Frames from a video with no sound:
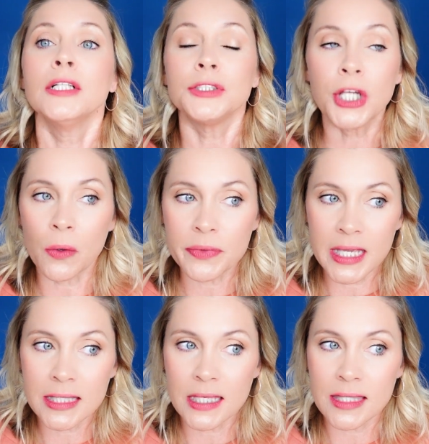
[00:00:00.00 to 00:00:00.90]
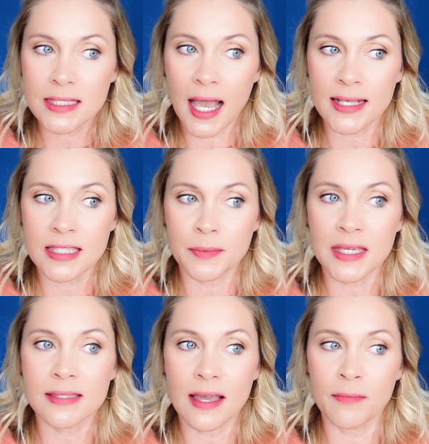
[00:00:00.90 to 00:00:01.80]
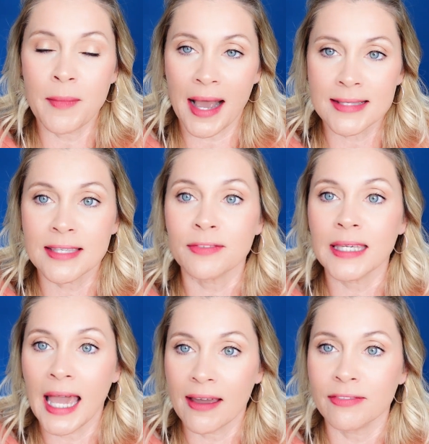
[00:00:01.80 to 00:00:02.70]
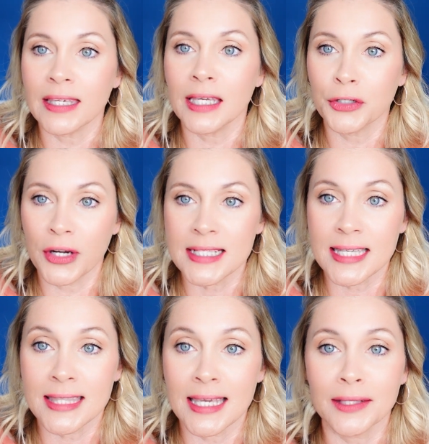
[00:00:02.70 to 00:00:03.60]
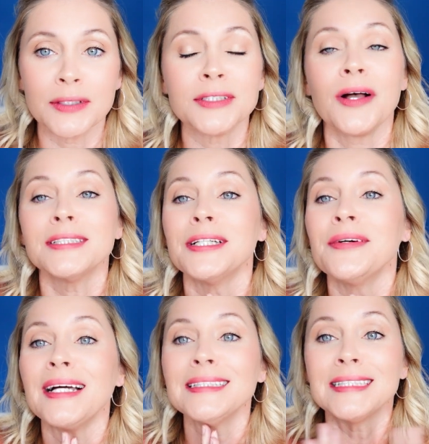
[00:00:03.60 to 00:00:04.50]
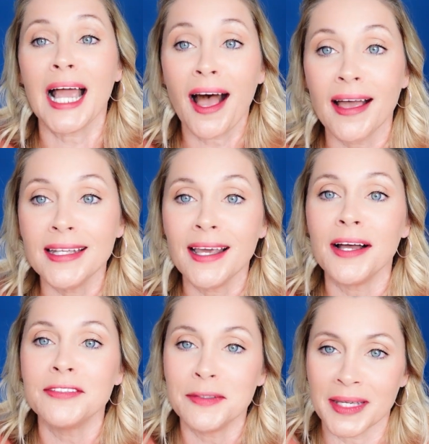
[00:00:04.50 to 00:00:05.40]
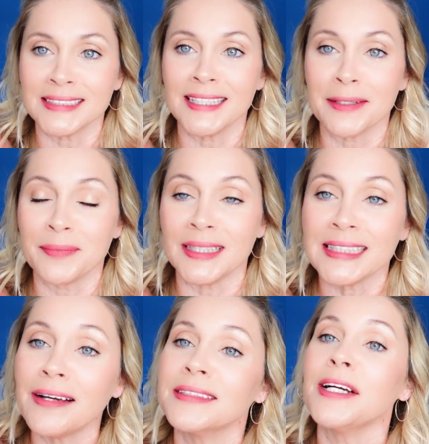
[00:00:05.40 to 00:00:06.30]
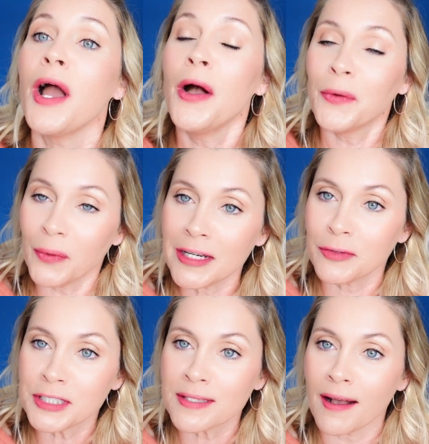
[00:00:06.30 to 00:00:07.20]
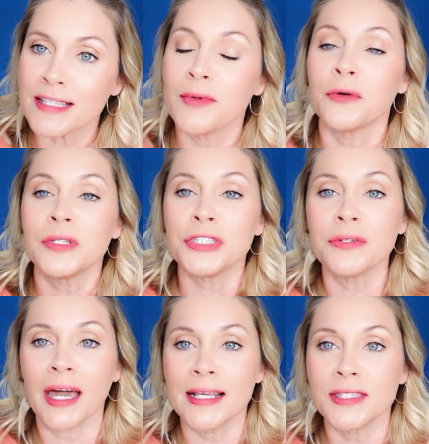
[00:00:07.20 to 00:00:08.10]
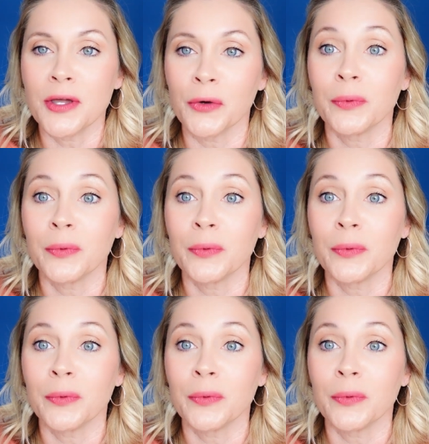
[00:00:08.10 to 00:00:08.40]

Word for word: don't think that this has to be some massively heavy and crazy thing. There's also a ton of amazing companies out there, one of which is Osmo, which you guys know.